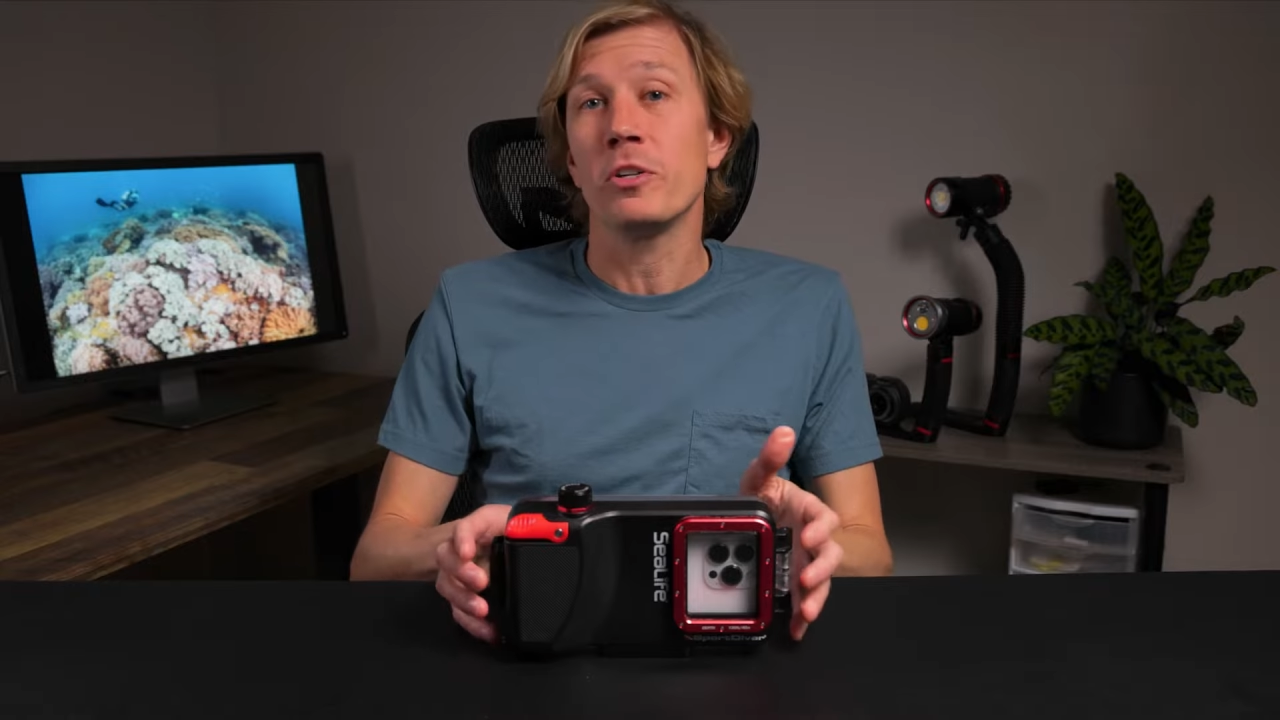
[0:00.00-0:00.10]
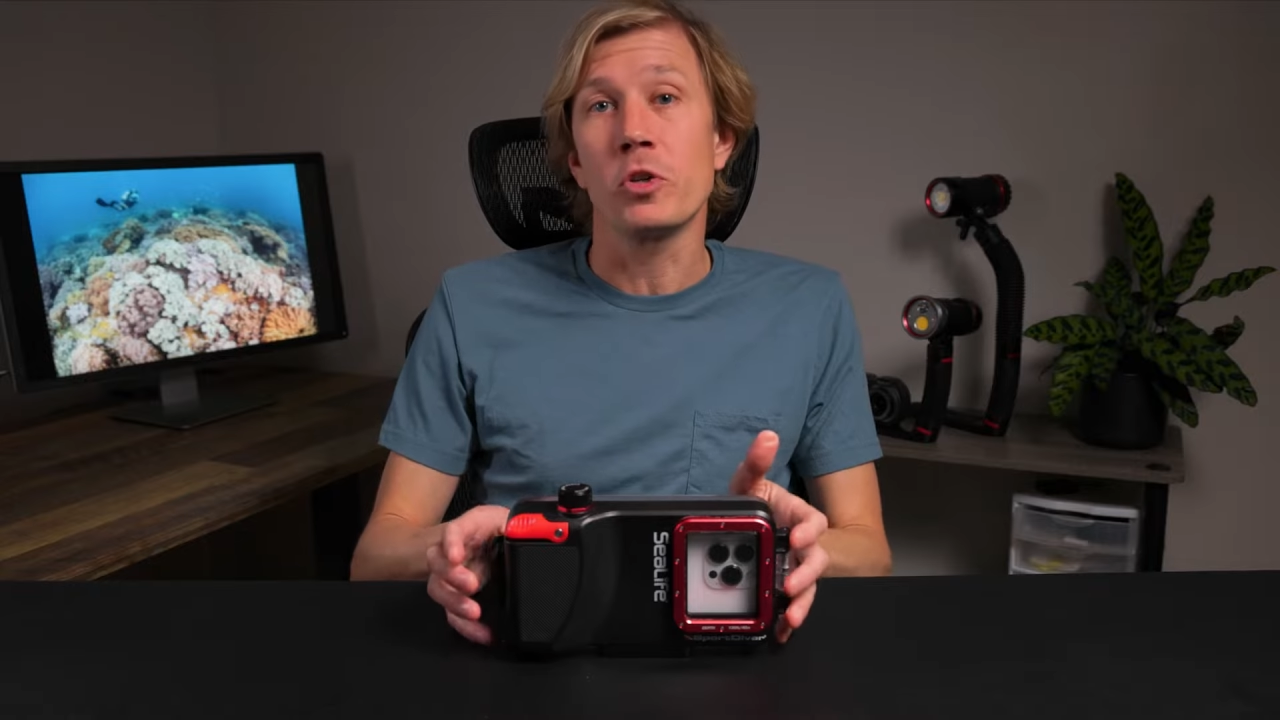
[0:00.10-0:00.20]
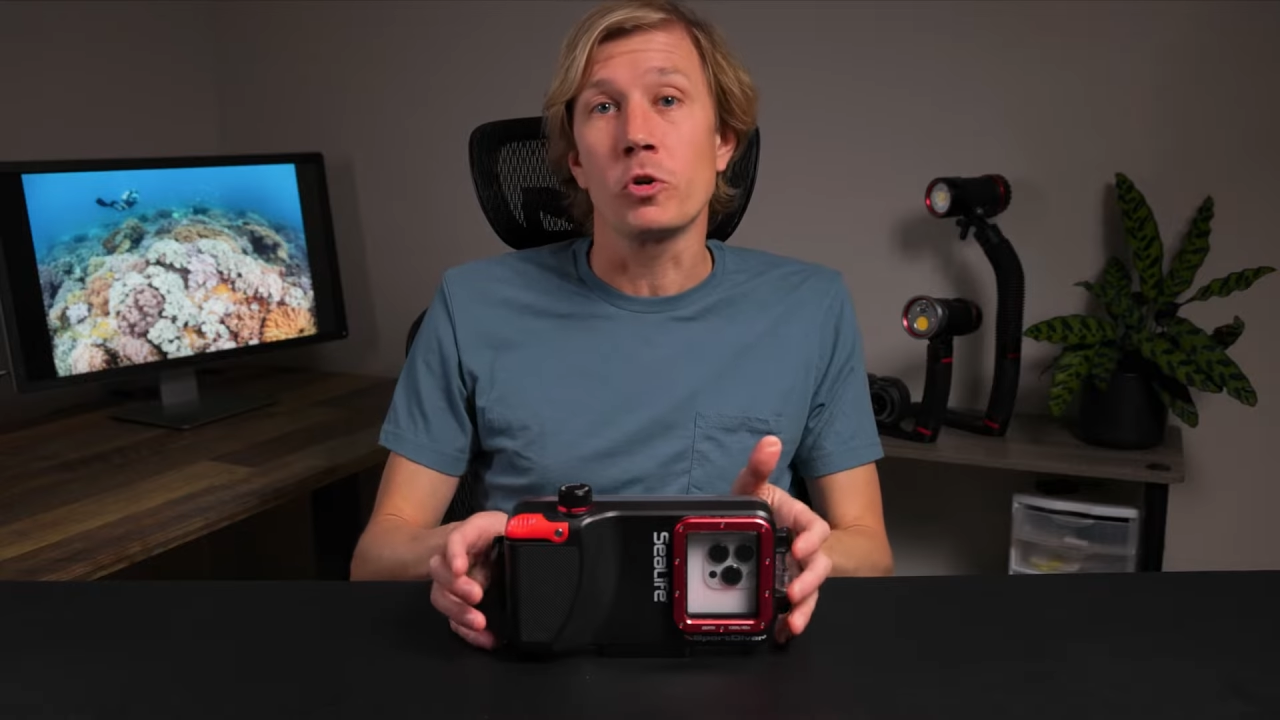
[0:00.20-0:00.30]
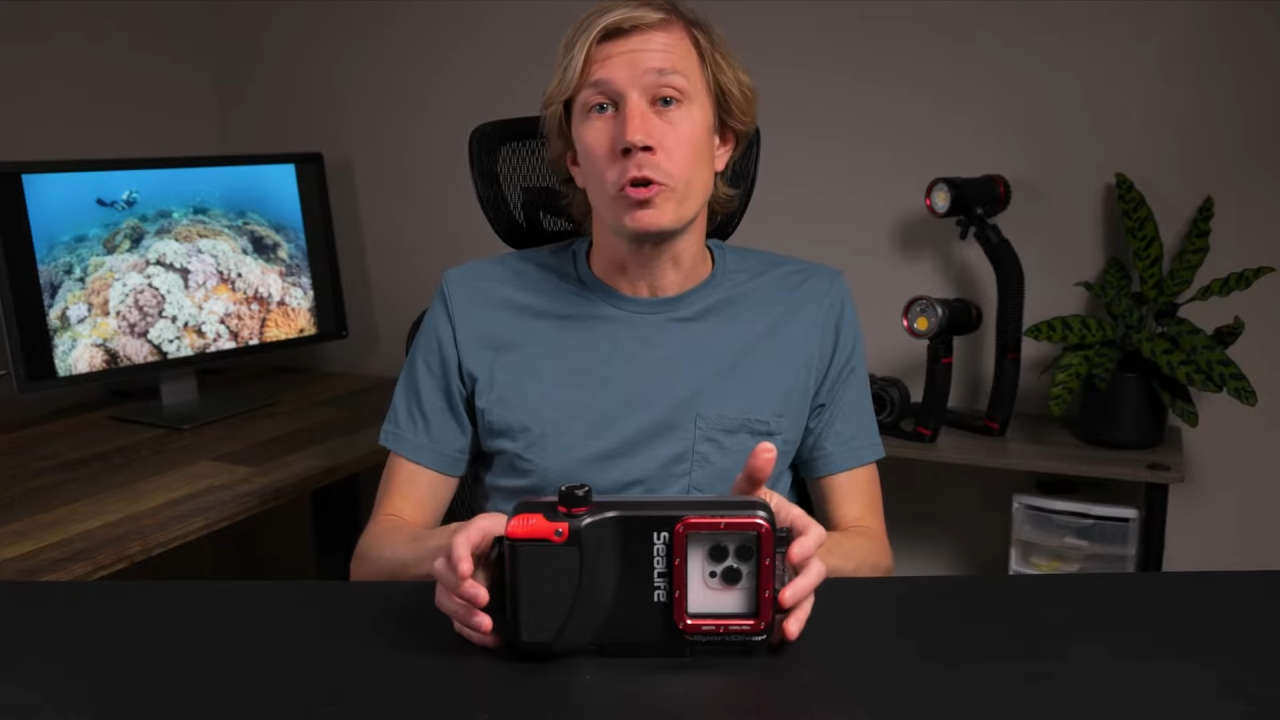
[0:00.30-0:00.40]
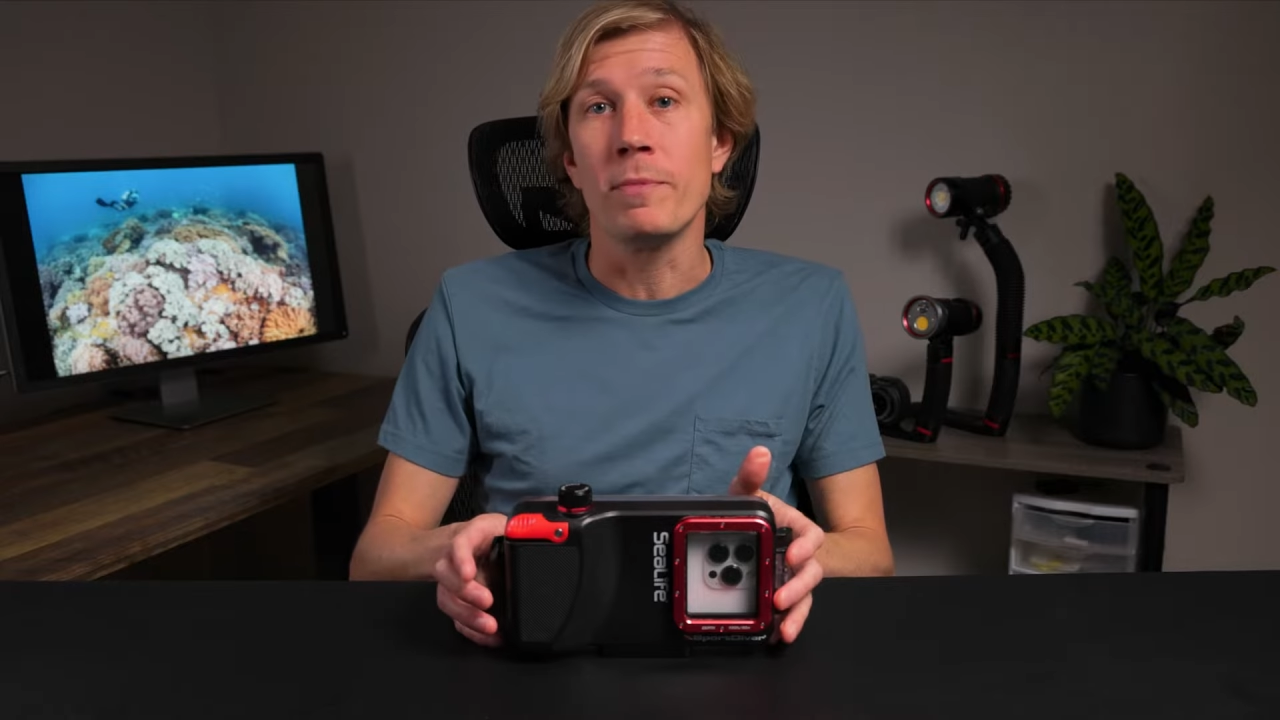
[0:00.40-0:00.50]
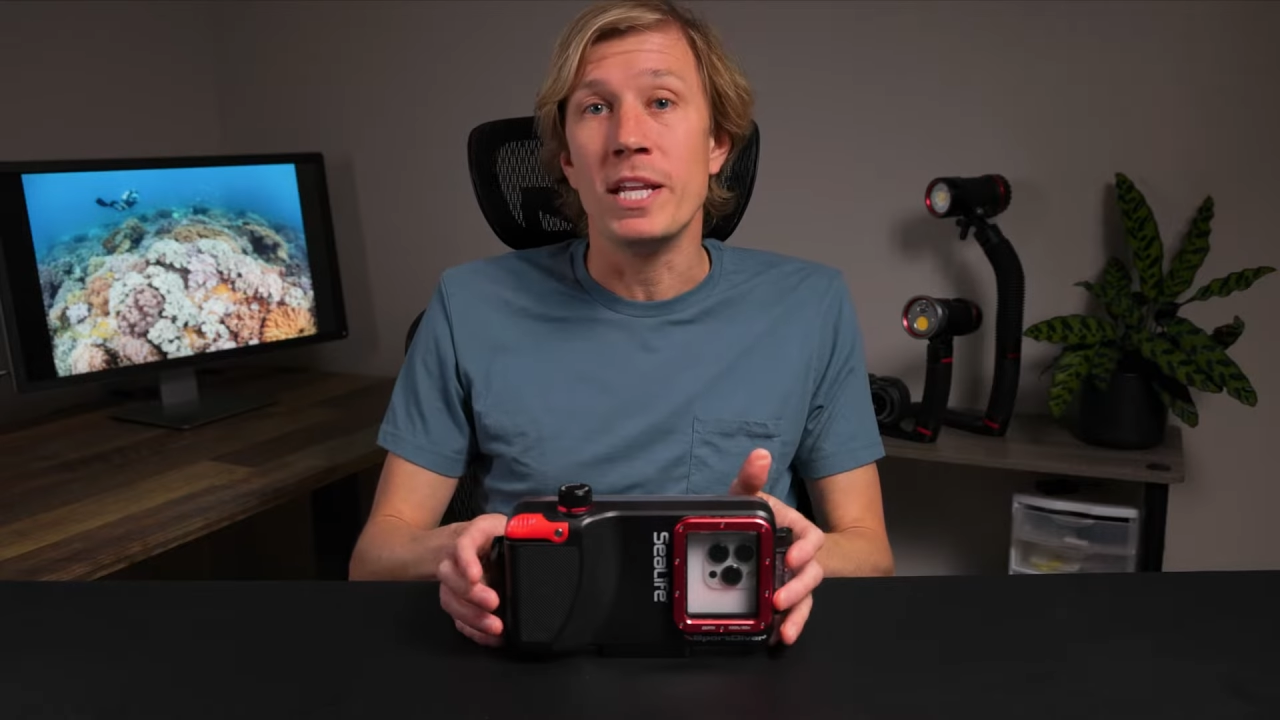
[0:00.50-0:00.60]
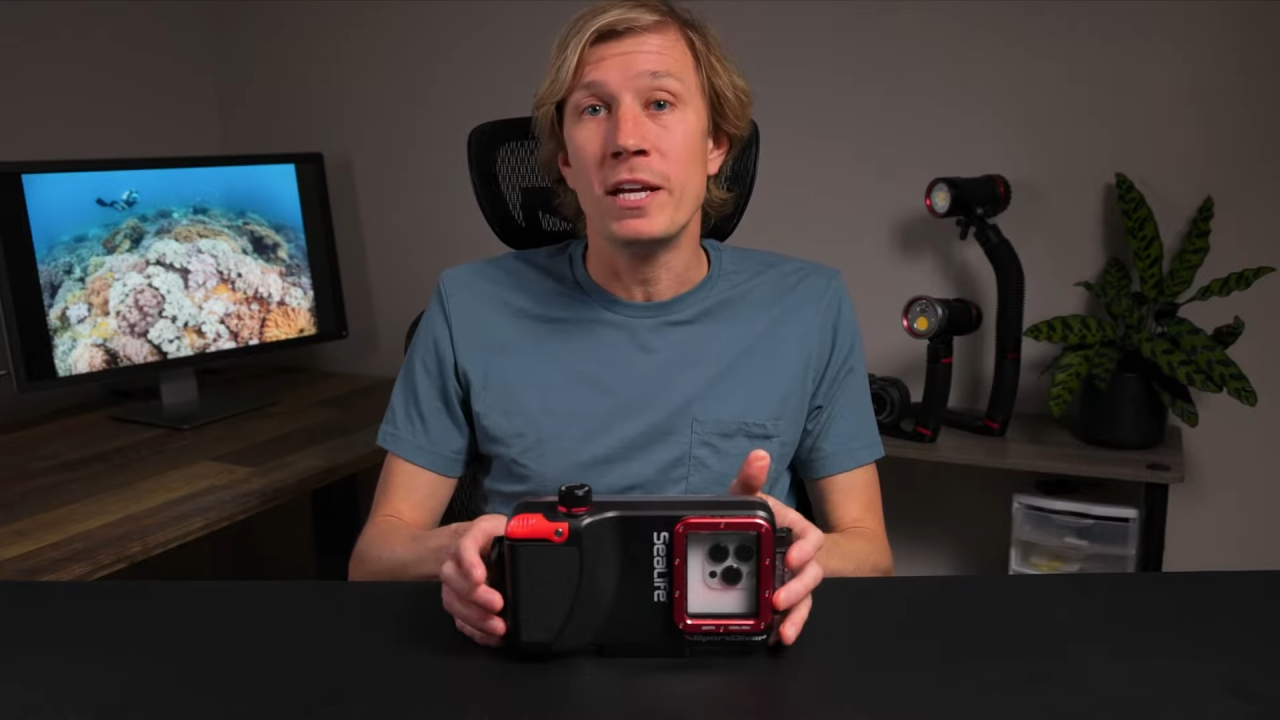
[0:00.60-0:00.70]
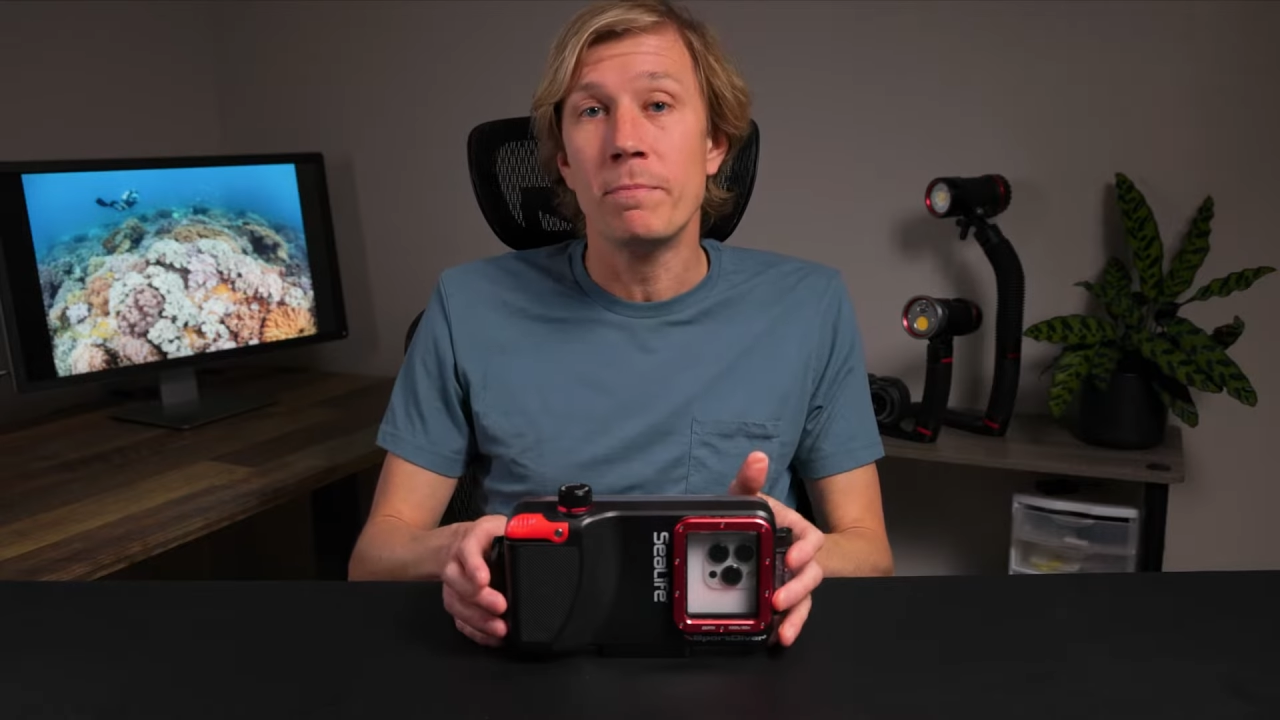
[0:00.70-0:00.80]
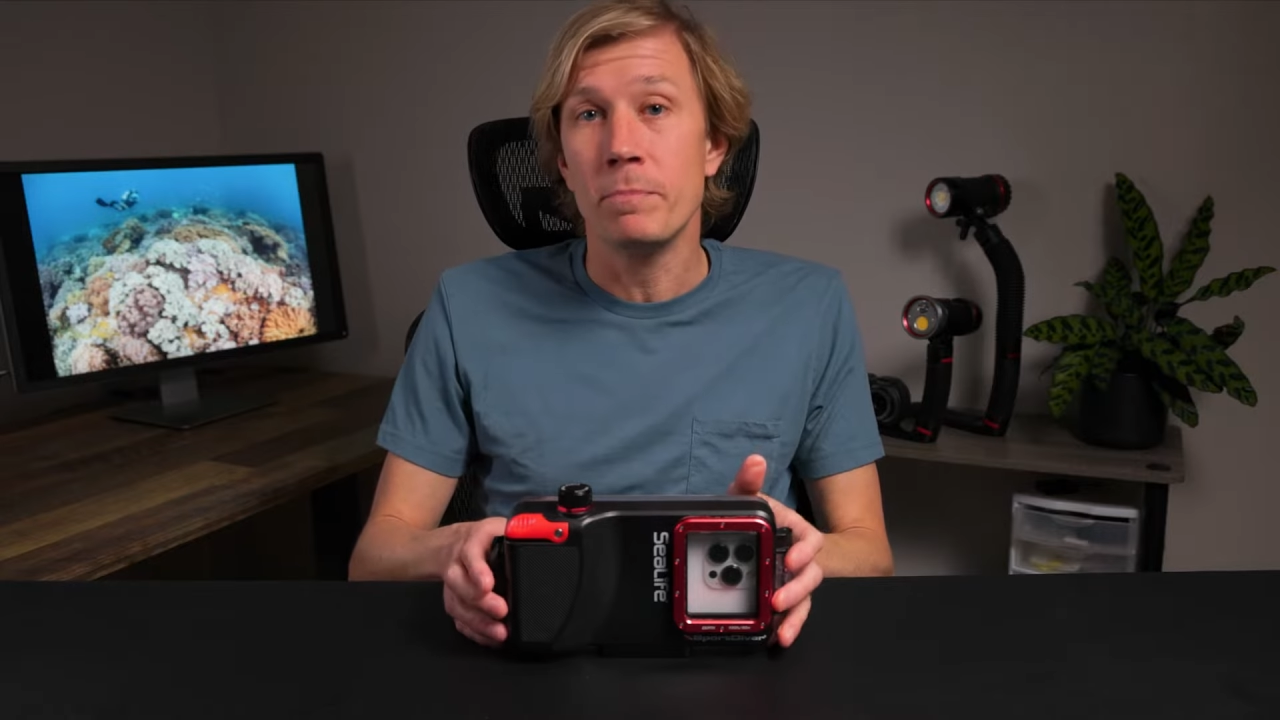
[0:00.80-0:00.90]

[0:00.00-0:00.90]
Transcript: social media